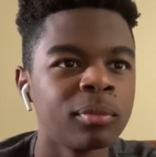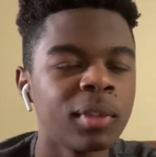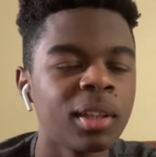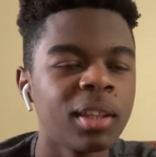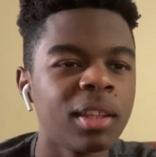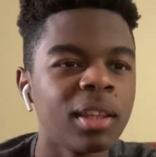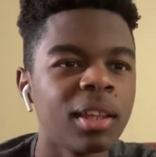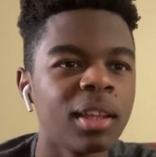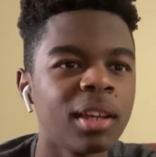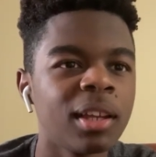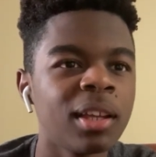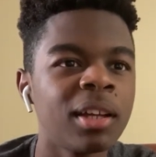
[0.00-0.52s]

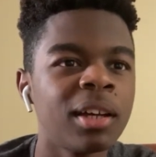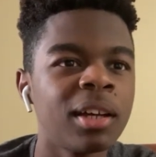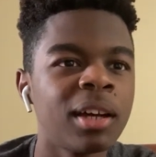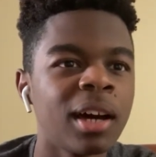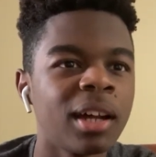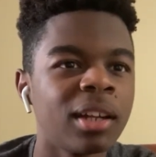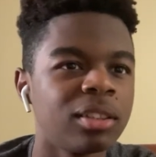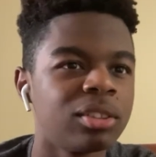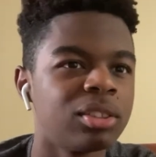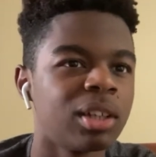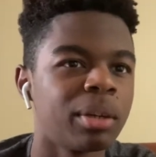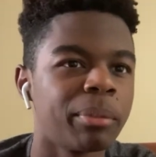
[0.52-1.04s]
He gotta
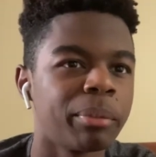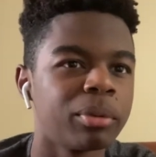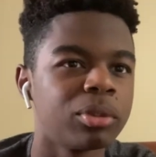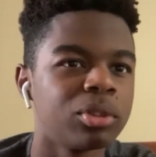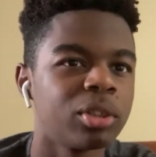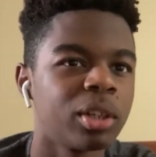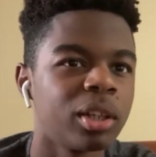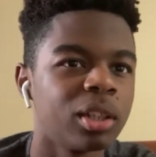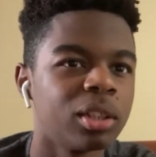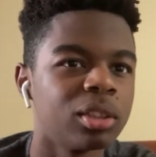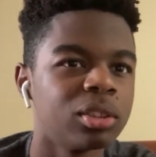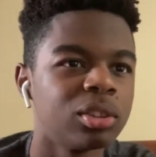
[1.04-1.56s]
drop a
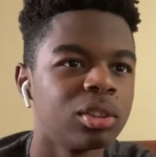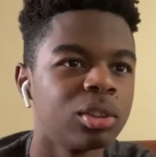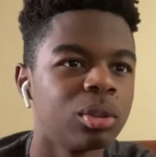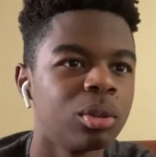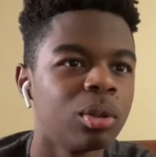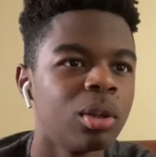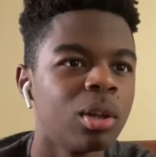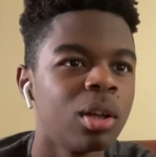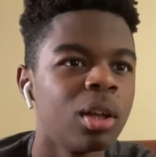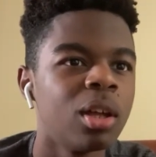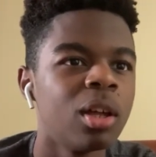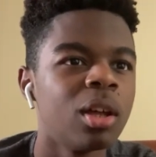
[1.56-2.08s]
trailer too.
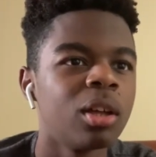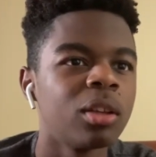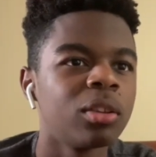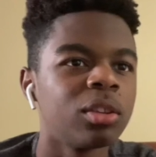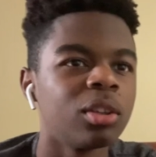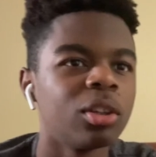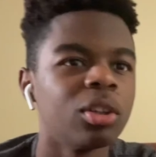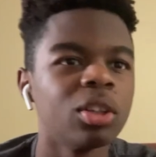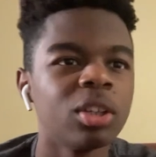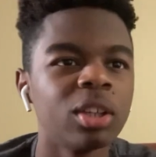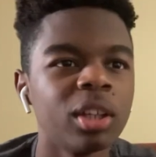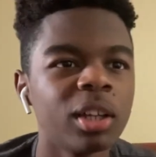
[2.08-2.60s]

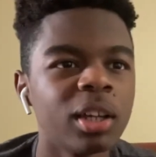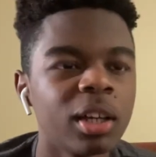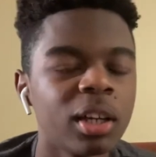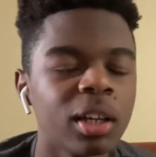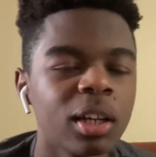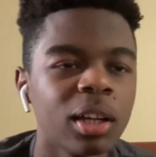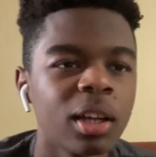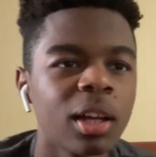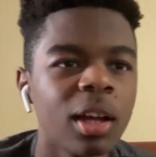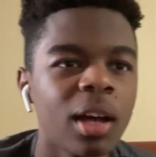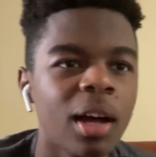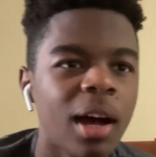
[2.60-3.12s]
30-year
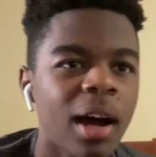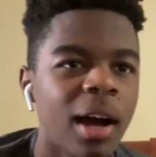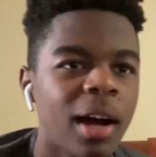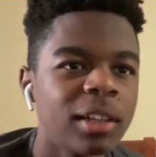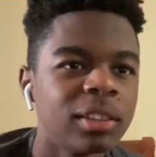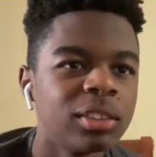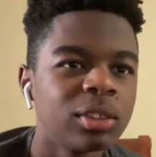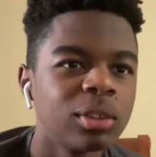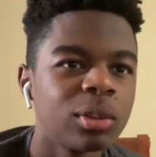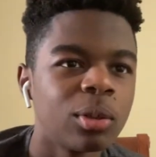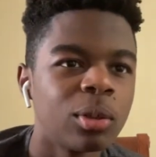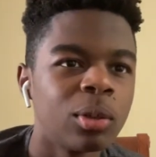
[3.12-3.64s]
high
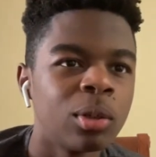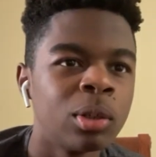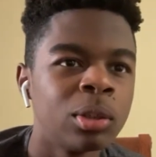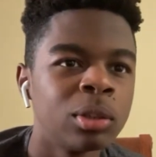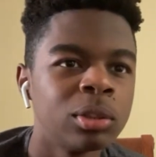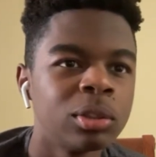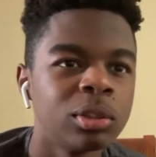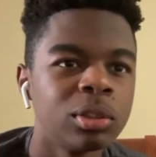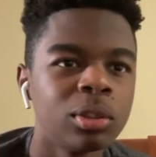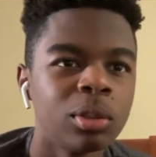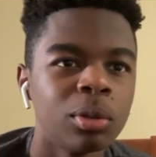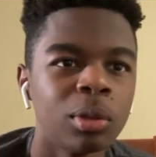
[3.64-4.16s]
school
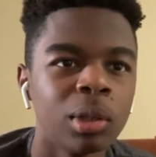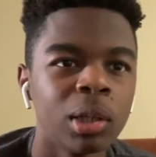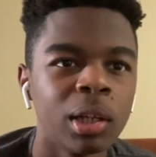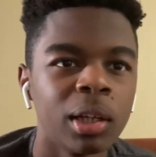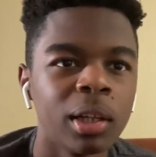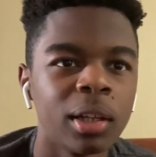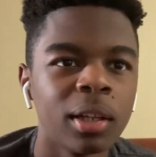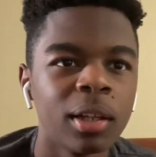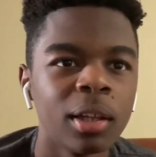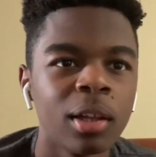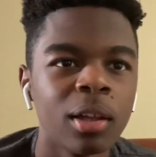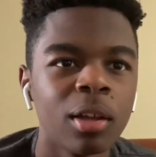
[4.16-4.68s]
student
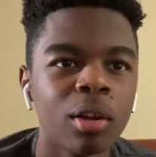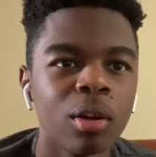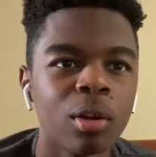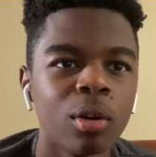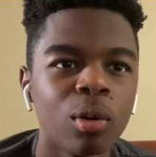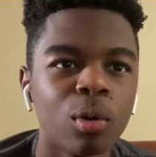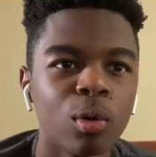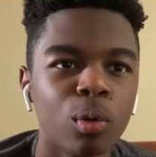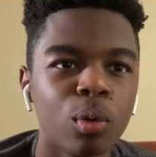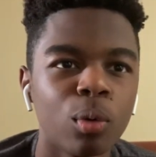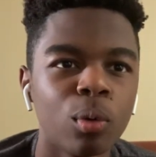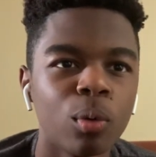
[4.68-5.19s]

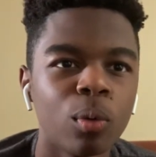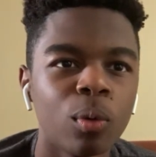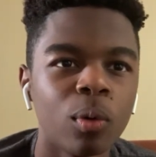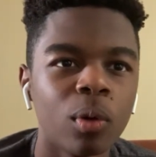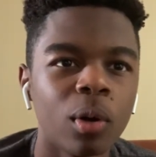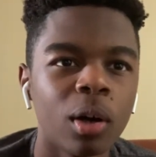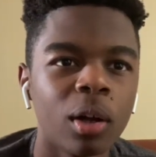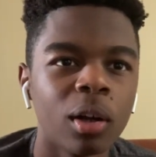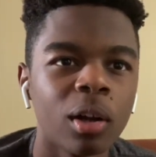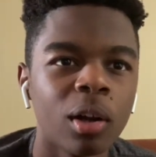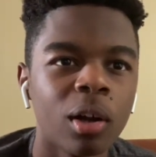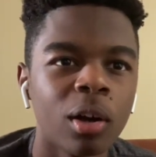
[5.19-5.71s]
who,
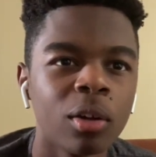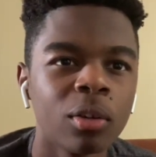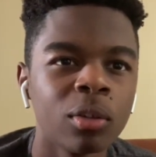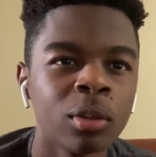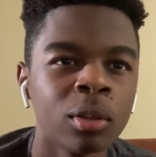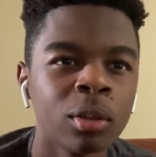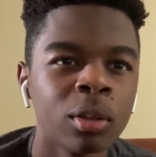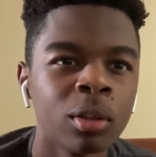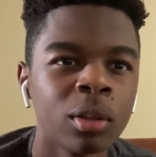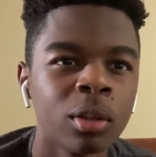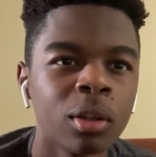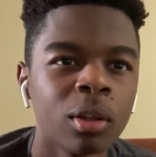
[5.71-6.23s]

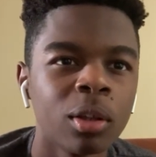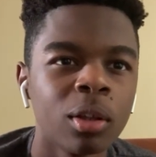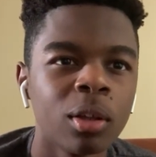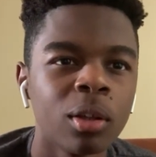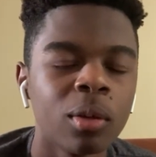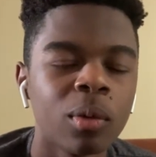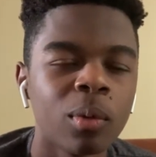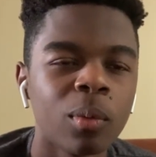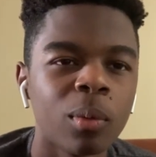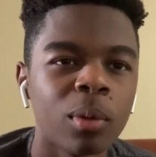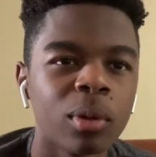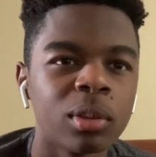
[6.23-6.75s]
along
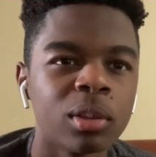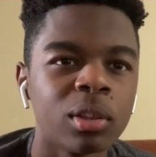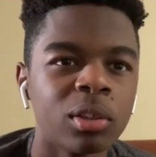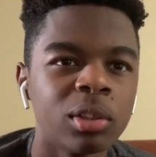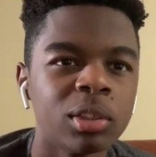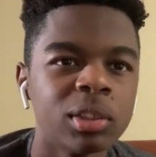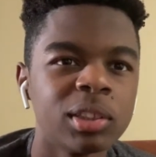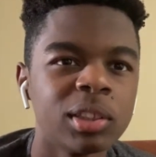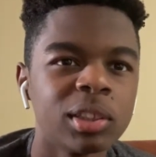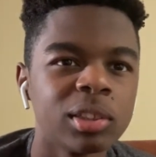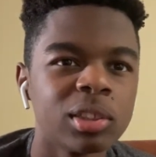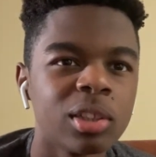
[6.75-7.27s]
with
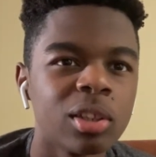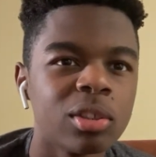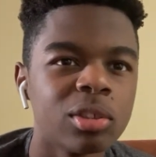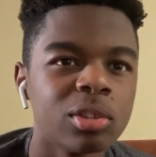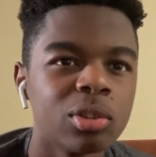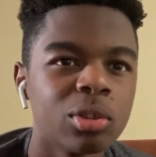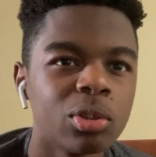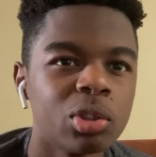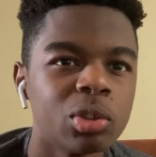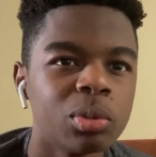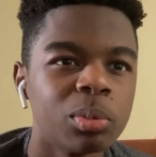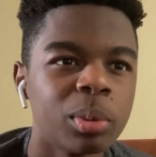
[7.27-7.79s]
36 other
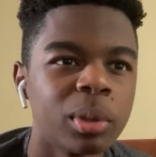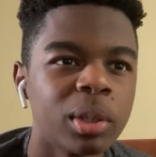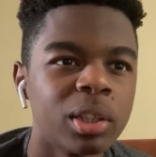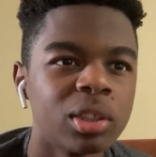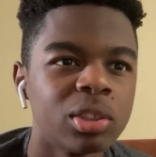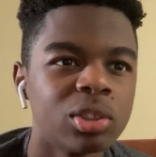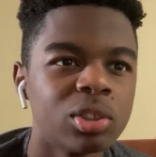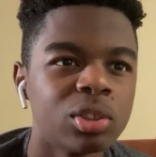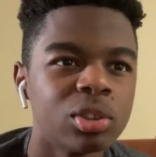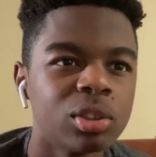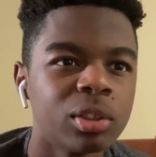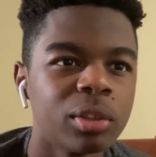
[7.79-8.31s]
students, begin
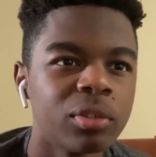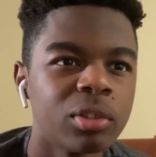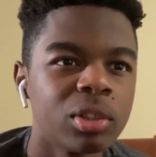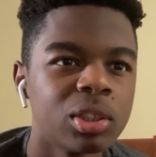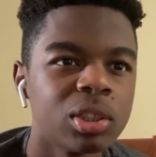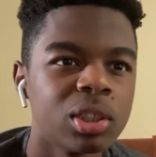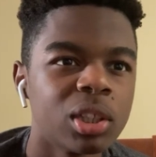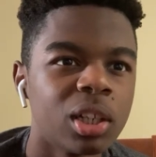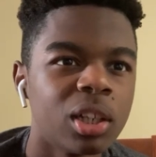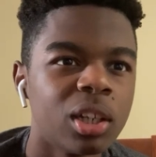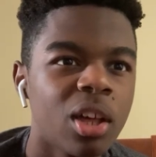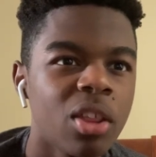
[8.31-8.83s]
to drift
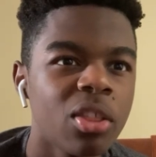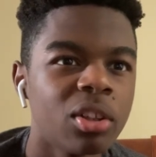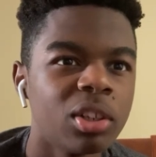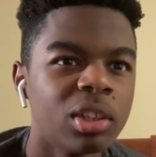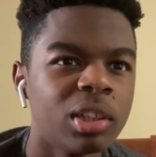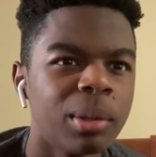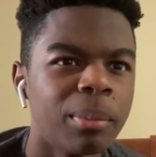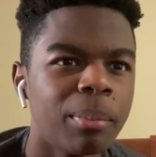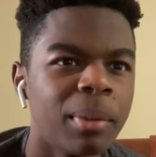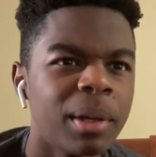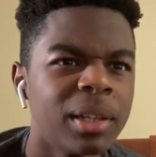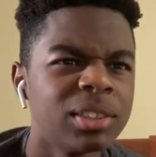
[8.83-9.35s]
into another
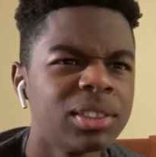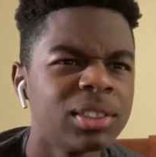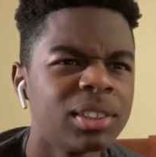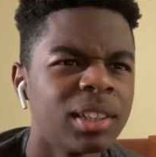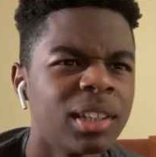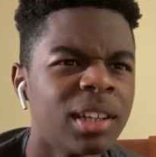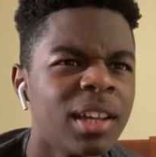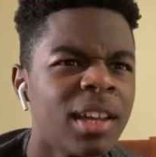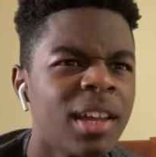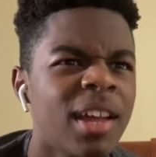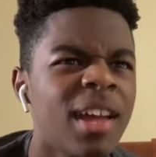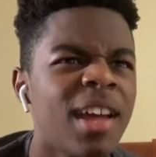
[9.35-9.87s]
dimension
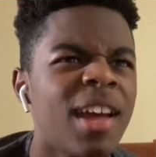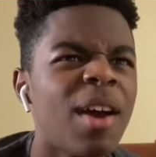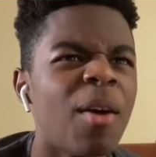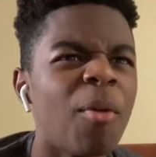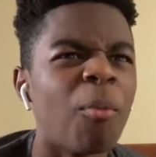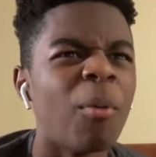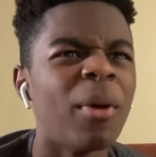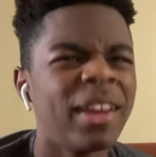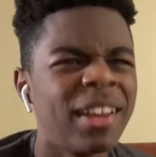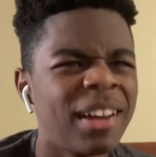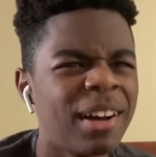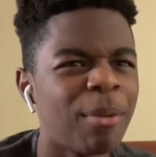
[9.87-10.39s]
and
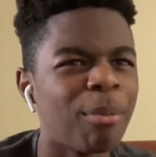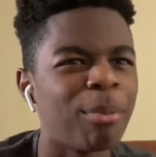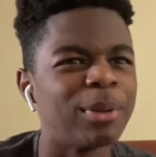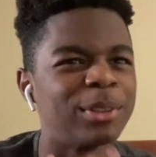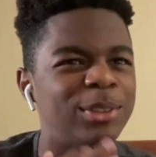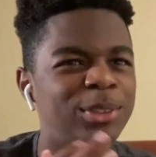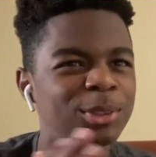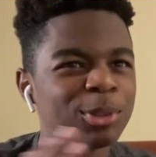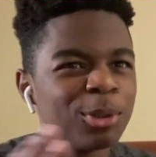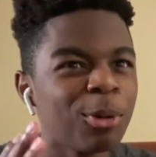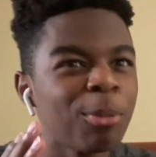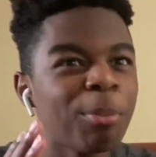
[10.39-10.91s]
wake up with
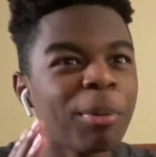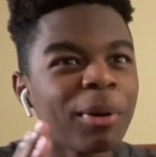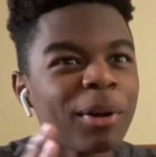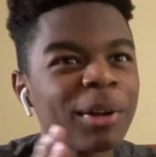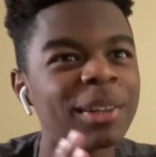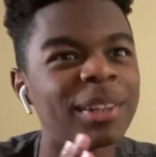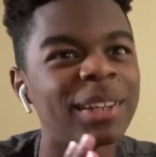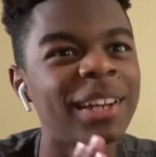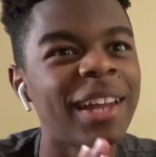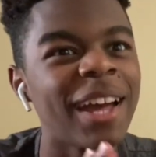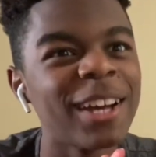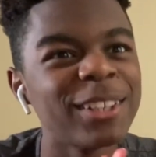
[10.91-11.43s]

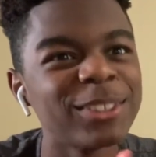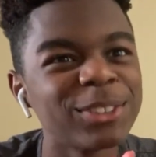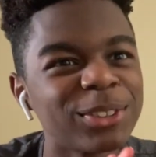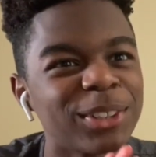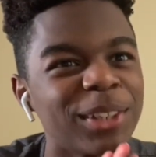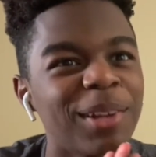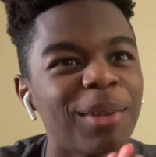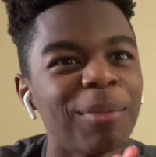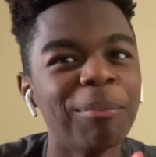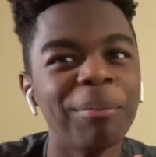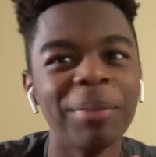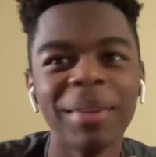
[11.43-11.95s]
supernatural
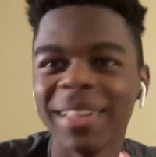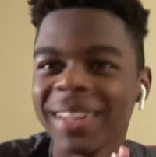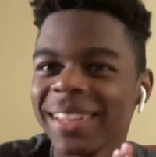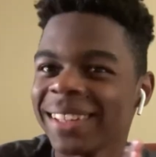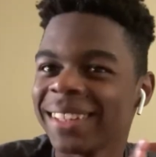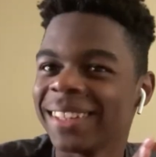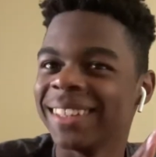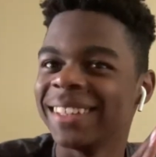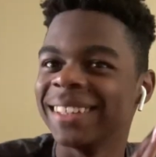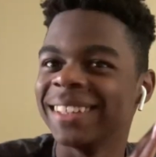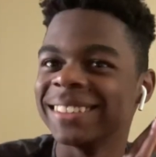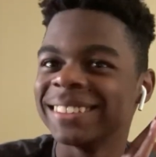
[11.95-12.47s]

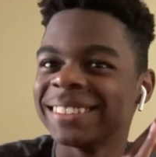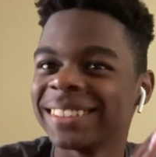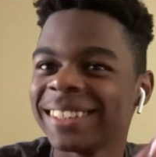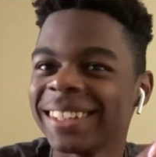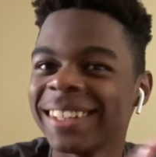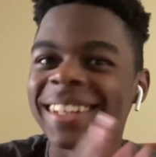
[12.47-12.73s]
abilities.